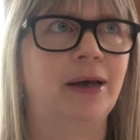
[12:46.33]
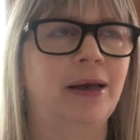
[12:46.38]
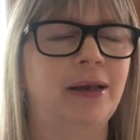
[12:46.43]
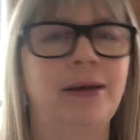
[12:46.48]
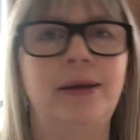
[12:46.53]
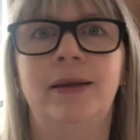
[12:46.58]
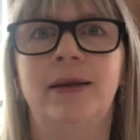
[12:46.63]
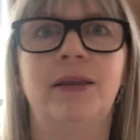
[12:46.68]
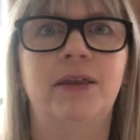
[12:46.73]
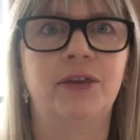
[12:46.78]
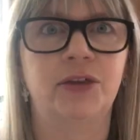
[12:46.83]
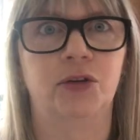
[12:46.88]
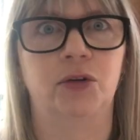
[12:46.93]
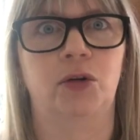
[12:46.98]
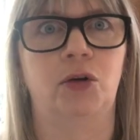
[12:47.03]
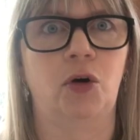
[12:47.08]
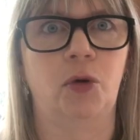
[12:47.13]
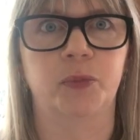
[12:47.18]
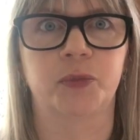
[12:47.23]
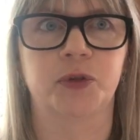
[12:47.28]

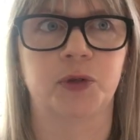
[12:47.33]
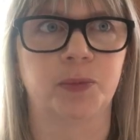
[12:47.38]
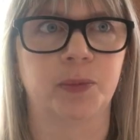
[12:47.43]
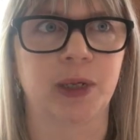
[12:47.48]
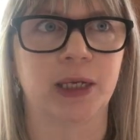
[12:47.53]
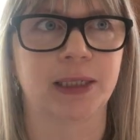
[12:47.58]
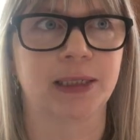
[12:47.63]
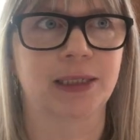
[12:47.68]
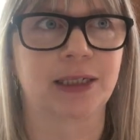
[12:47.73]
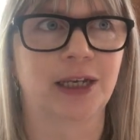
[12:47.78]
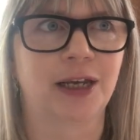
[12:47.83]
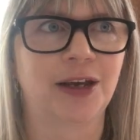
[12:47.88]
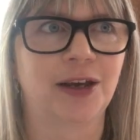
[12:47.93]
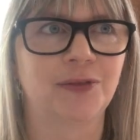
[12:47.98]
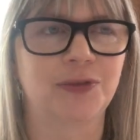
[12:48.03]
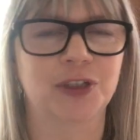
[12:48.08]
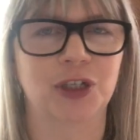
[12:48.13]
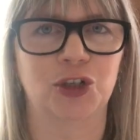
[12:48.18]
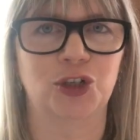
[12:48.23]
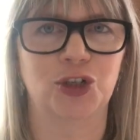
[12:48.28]
lethal optimist,
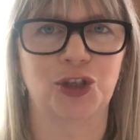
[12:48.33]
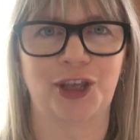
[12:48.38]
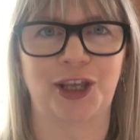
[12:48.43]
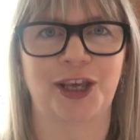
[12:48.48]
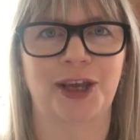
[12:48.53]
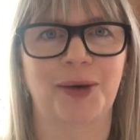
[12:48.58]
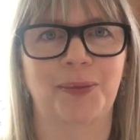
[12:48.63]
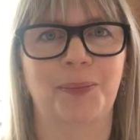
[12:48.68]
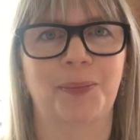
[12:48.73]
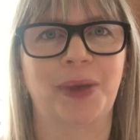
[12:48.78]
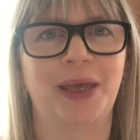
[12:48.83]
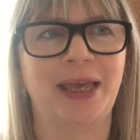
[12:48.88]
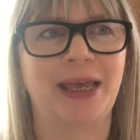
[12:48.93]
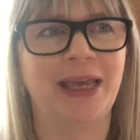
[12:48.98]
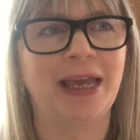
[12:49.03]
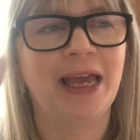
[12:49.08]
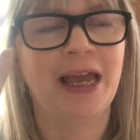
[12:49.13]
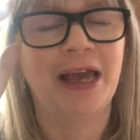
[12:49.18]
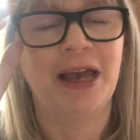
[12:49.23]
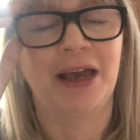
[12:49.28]
if such a thing can
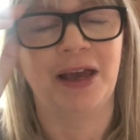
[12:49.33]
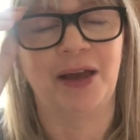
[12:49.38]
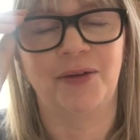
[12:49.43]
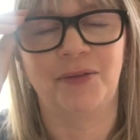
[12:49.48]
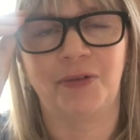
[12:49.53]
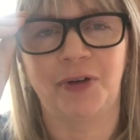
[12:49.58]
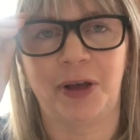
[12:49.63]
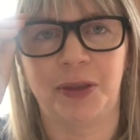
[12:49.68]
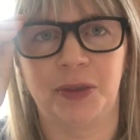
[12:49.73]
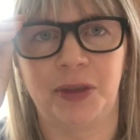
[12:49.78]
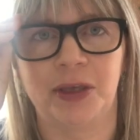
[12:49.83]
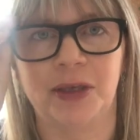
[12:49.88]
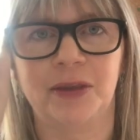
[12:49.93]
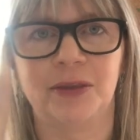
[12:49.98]
be. In fact,